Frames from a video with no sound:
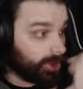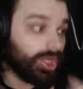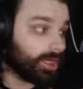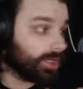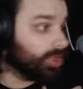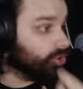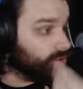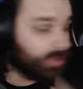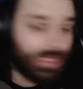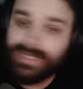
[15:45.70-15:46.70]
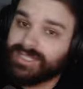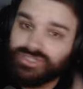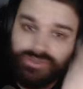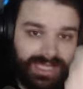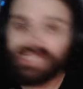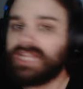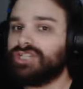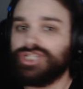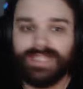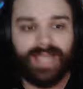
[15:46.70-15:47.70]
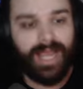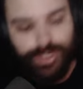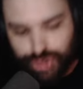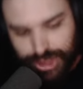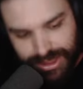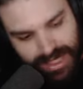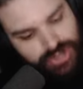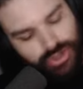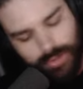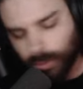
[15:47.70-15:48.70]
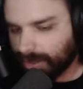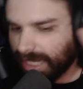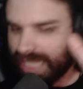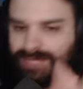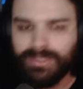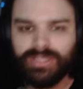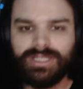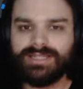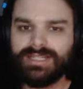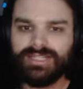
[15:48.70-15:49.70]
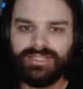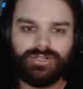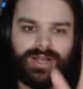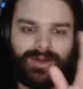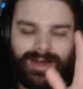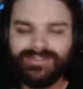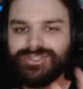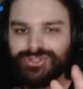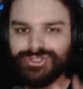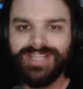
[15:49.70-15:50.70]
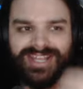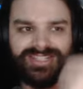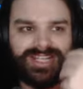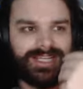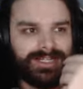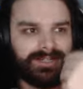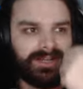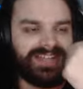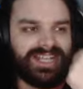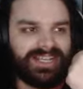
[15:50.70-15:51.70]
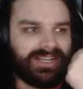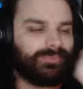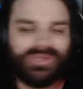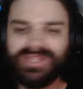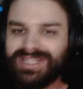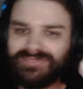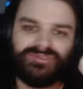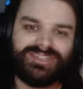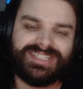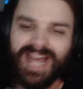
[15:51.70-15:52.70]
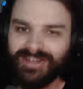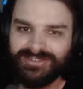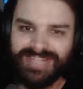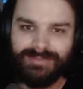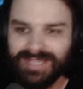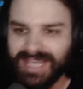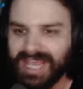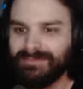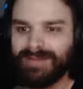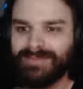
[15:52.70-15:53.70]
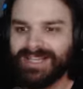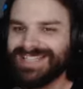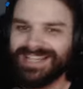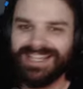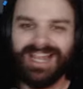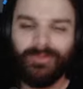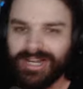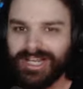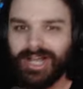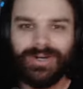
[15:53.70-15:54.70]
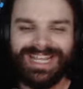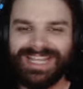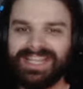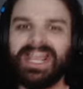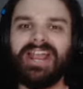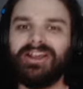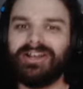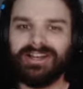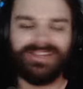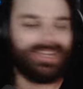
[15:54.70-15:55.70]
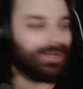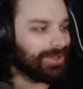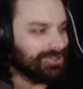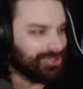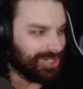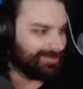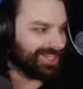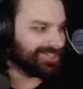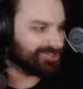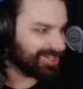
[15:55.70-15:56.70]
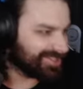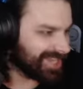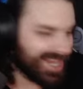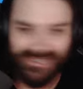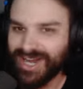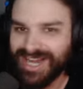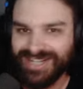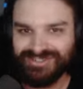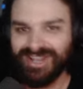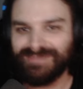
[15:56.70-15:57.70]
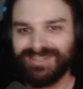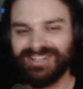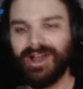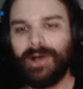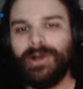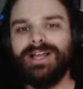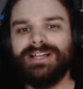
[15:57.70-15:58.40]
look, you look at this, you think of like GTA. GTA's open world has a million things to do. Now, obviously, GTA is a is a completely different style type of game, and I'm not saying like I want to go in and get like a haircut or like go to the gym and like San Andreas or something, you know,